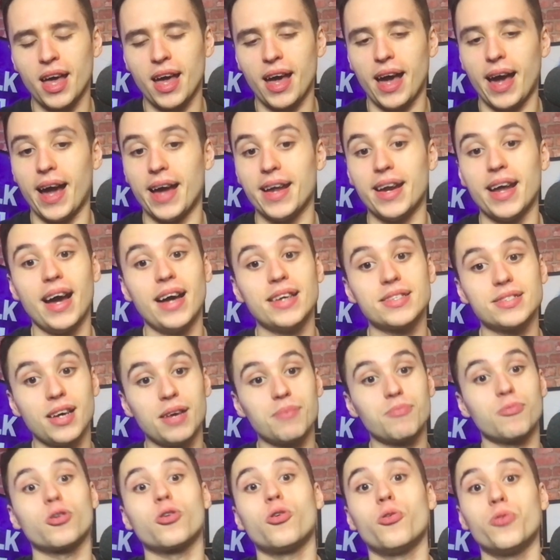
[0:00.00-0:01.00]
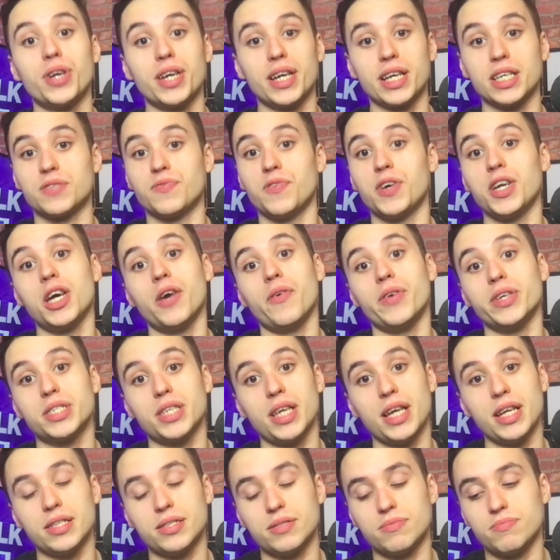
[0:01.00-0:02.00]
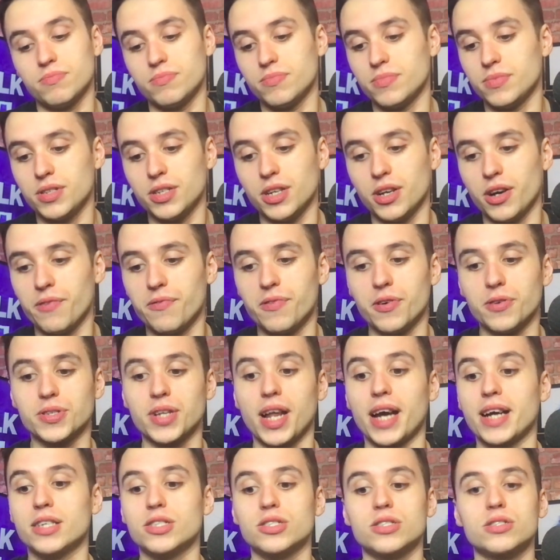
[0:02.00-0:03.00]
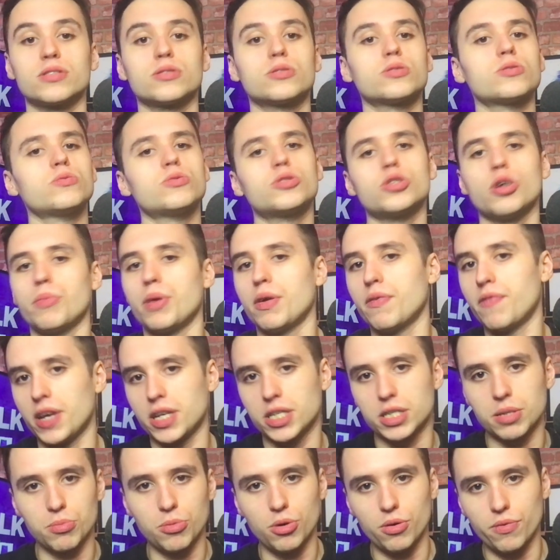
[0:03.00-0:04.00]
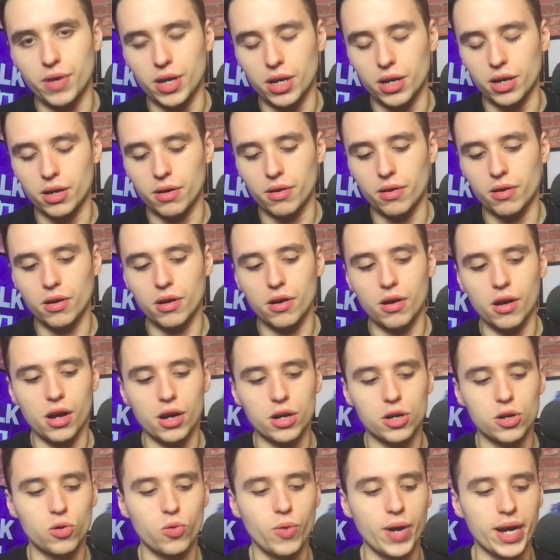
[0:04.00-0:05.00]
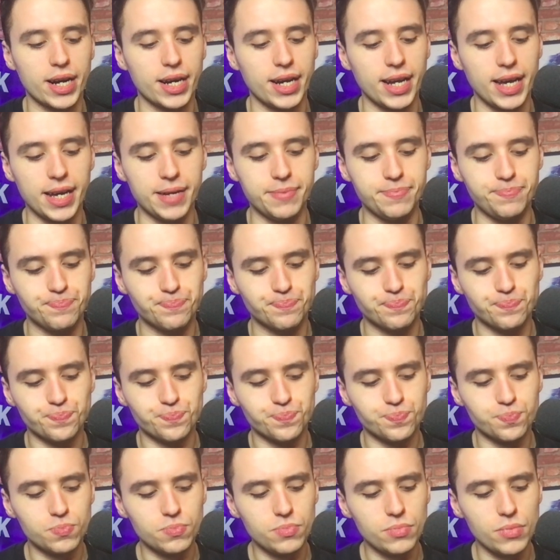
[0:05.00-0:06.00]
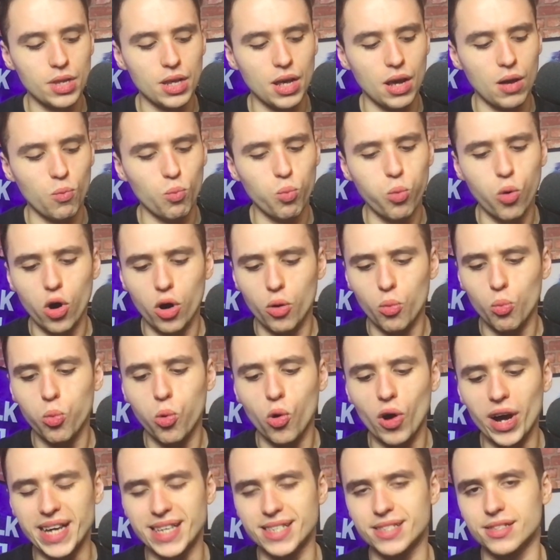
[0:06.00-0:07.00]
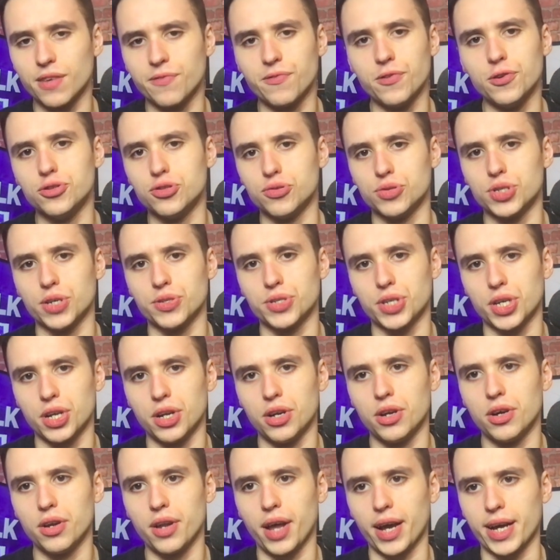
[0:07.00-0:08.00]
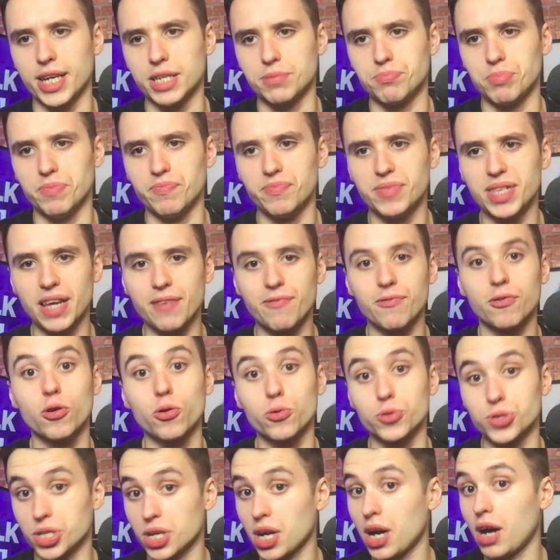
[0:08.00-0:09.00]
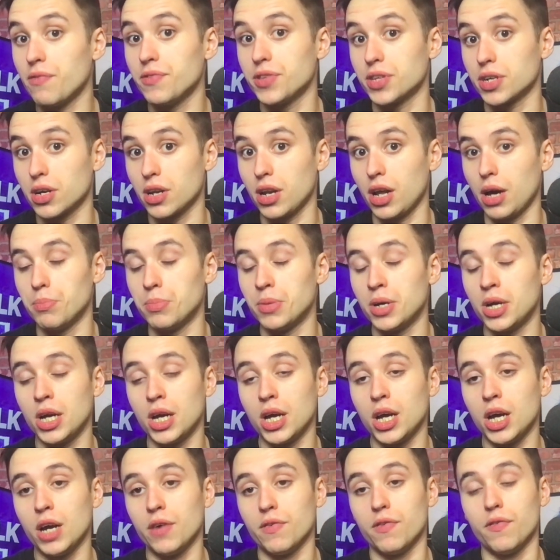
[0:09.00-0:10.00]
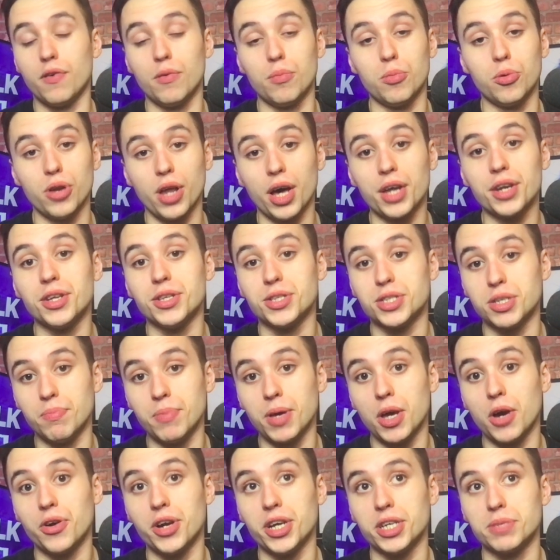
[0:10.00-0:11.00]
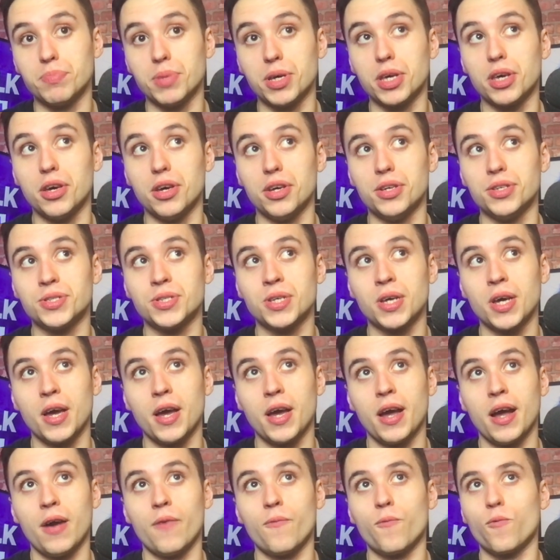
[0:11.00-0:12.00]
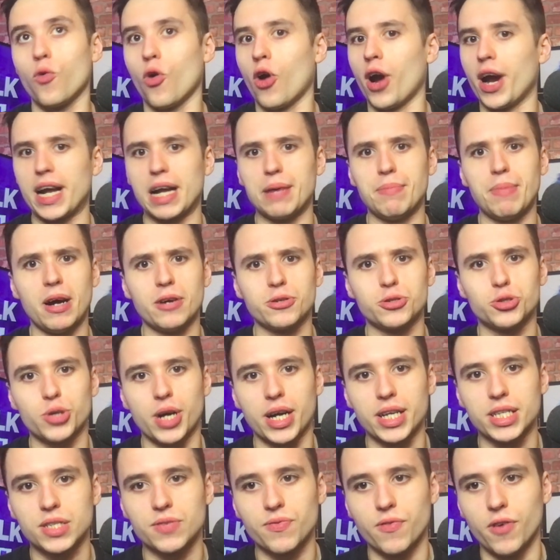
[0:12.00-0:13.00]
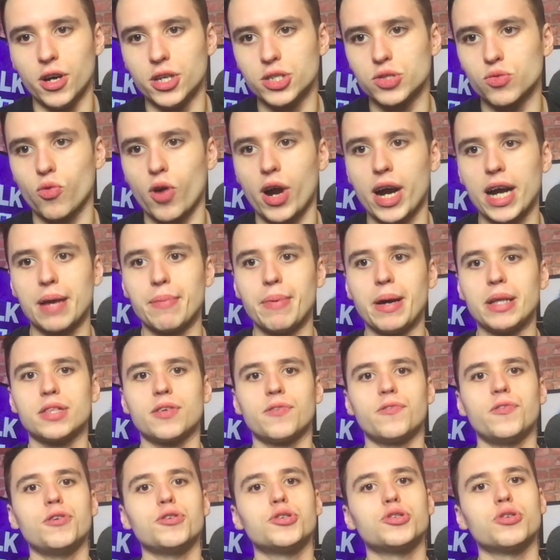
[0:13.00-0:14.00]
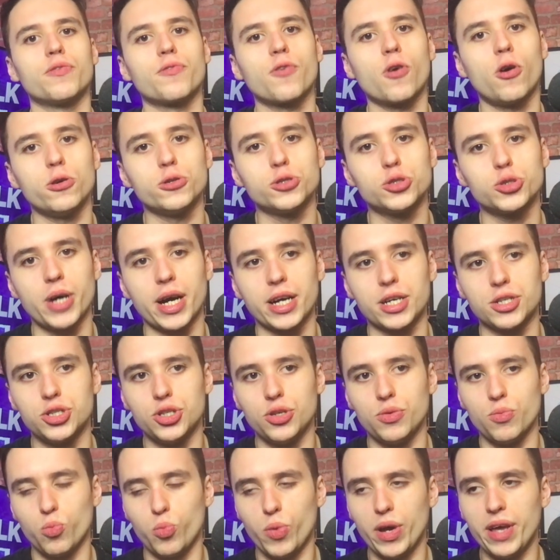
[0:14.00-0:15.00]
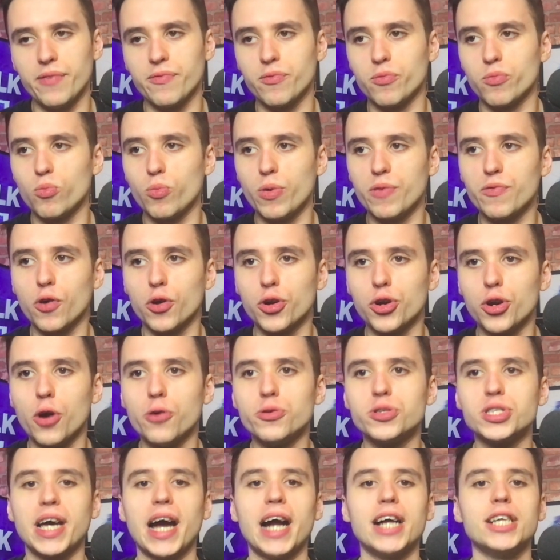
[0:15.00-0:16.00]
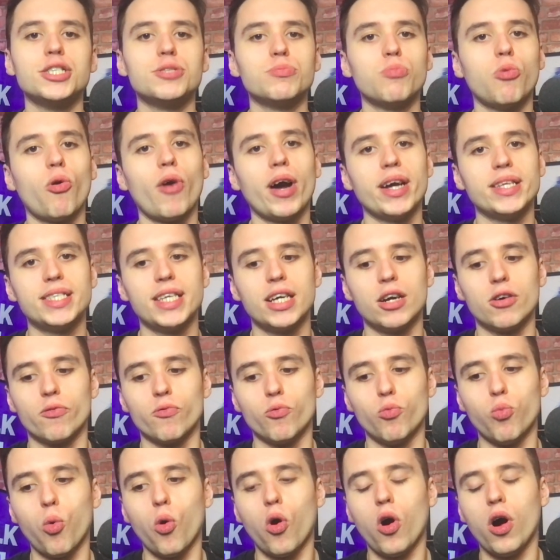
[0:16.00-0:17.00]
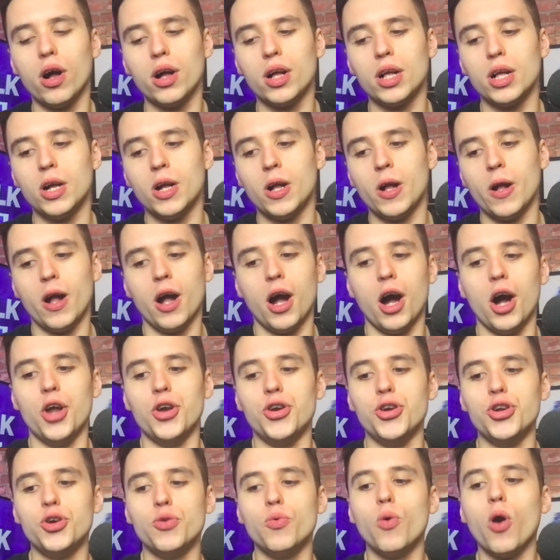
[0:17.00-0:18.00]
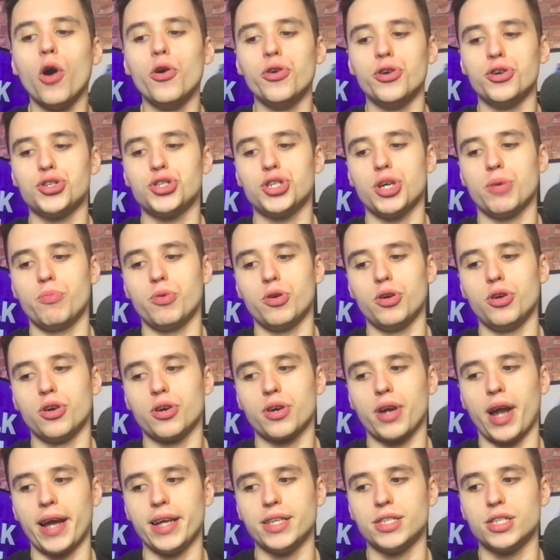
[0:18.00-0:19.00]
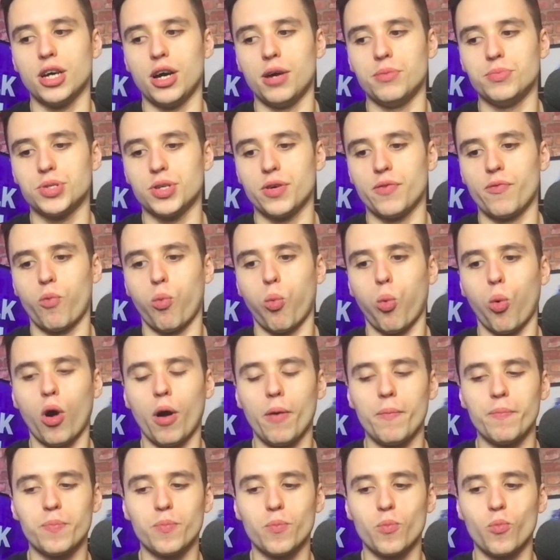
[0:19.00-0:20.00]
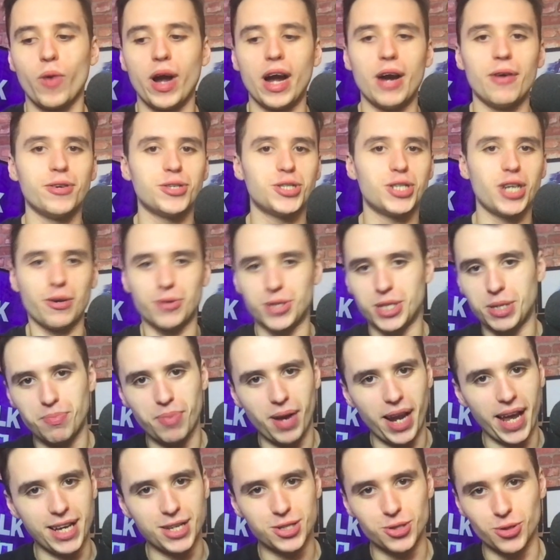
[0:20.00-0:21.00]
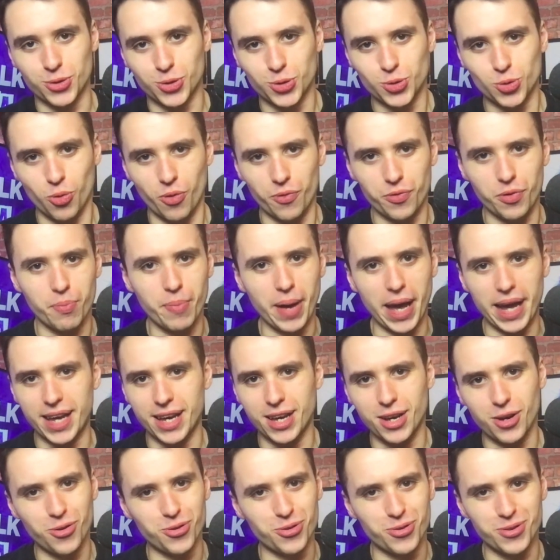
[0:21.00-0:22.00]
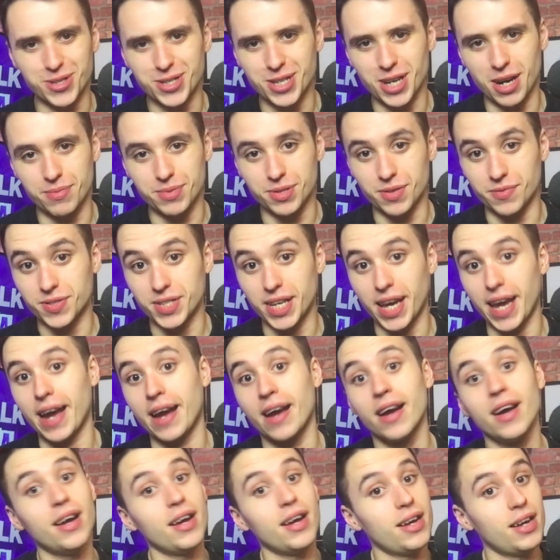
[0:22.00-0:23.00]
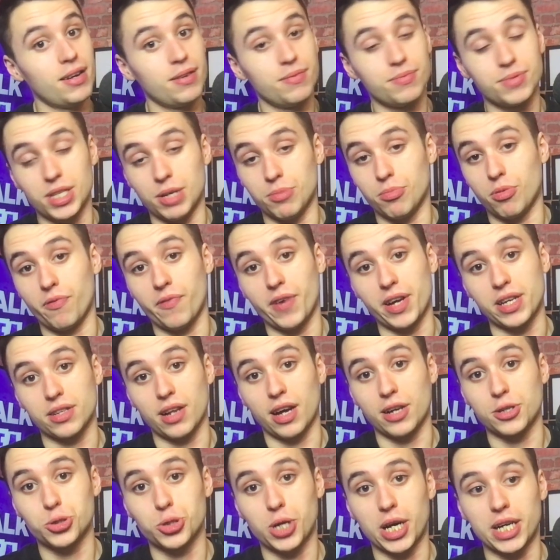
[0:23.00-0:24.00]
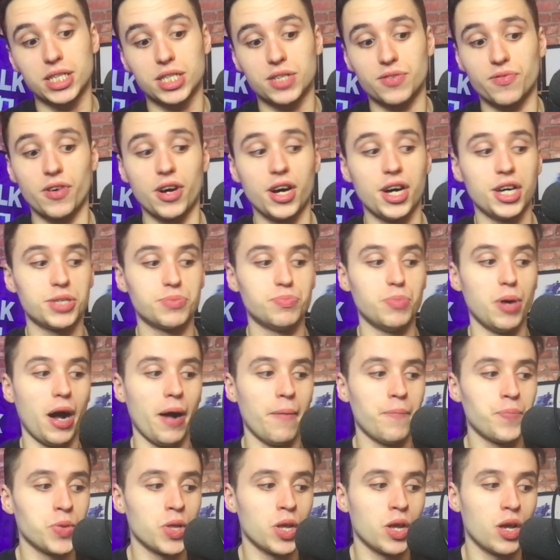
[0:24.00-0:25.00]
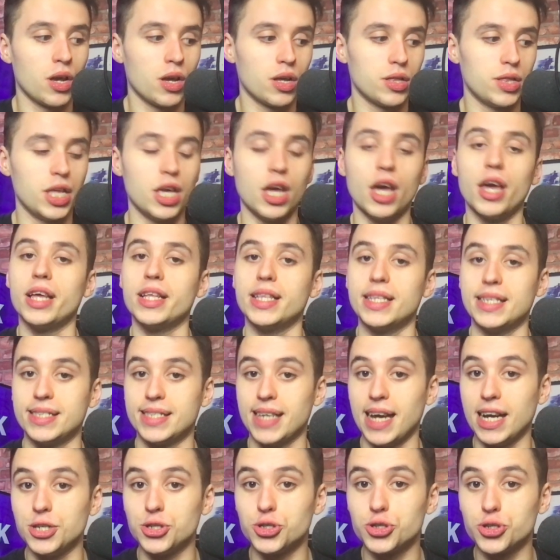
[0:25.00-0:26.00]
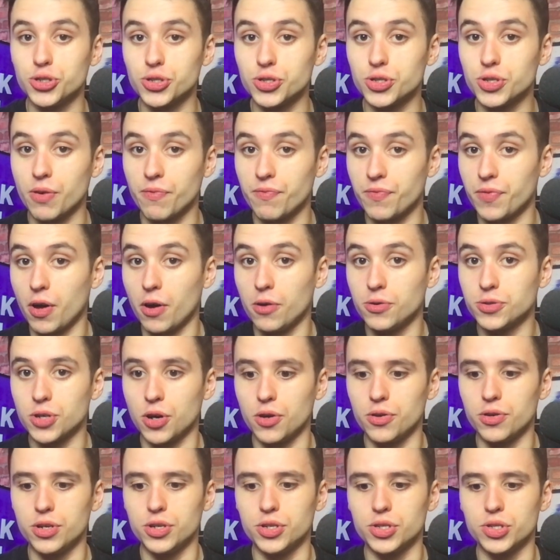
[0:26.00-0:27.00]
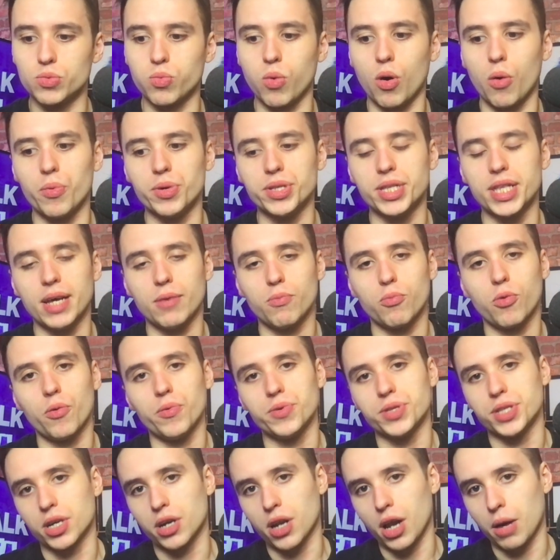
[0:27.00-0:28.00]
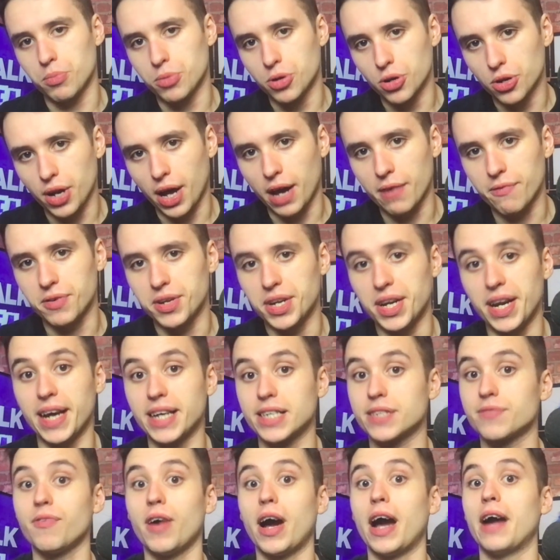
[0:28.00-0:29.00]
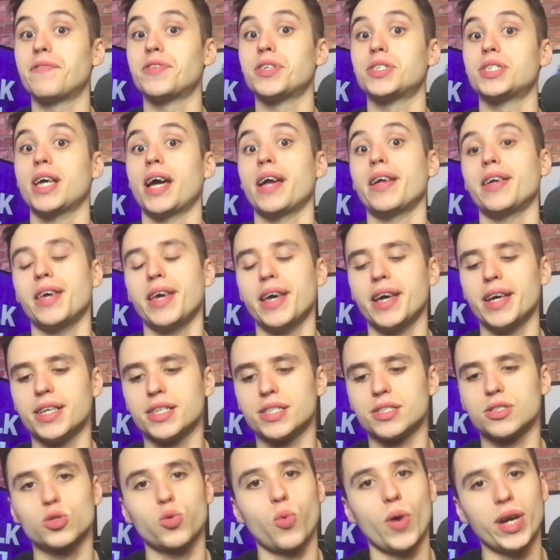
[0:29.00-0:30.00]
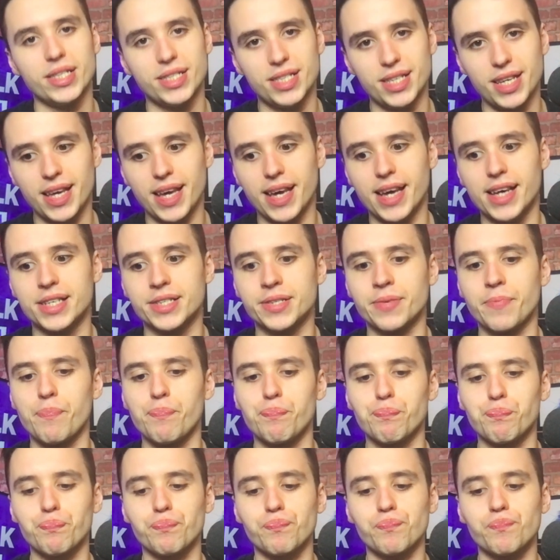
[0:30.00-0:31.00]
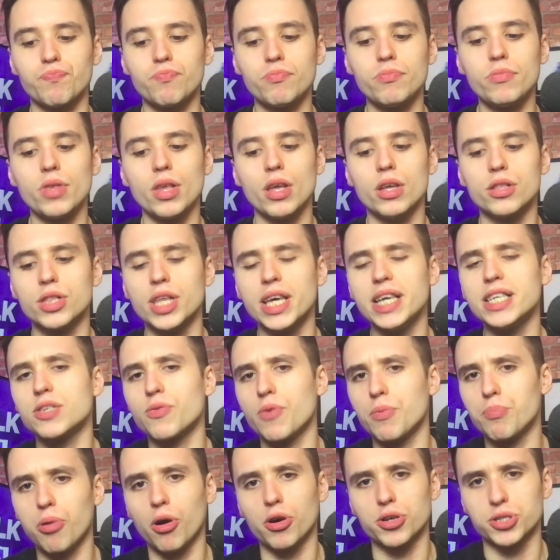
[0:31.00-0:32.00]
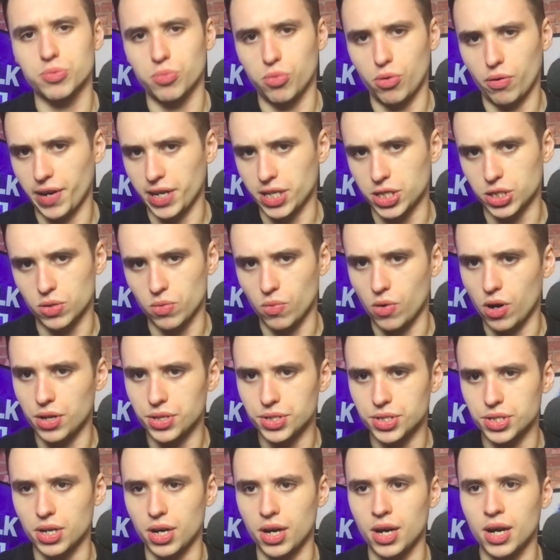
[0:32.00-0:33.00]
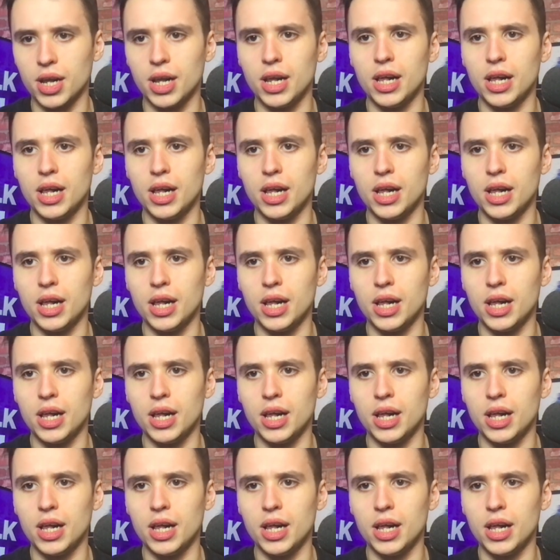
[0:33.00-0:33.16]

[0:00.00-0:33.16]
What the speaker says: And as I'm recording this video, it feels like so many things are moving quickly, and what is the future of Chelsea going to look like? It's been difficult to cover the club, Football London, to be honest, because writing about transfers, writing about the future of contracts, we've got no tangible idea of what a new ownership would look like in terms of where are Chelsea placed on sort of the pecking order in terms of, say, simple things like transfers, but the intentions of those owners, what would the club look like for the next 5 to 10 years, 20 years? These are impossible things to answer.